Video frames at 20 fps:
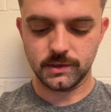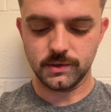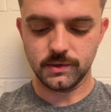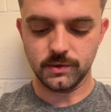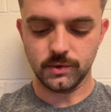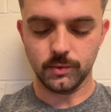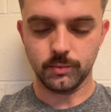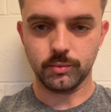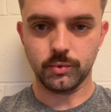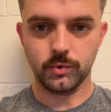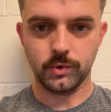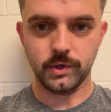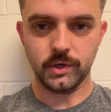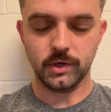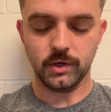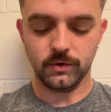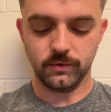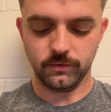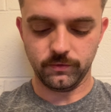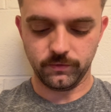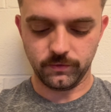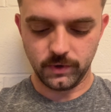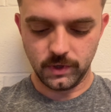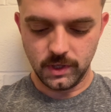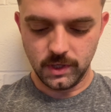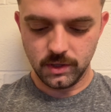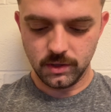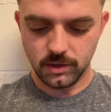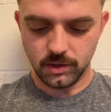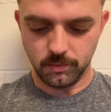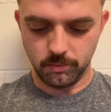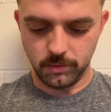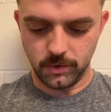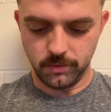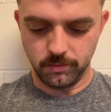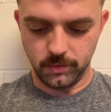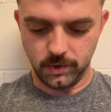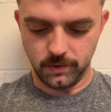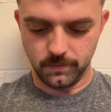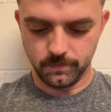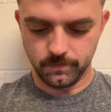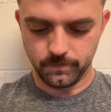to the point of commitment.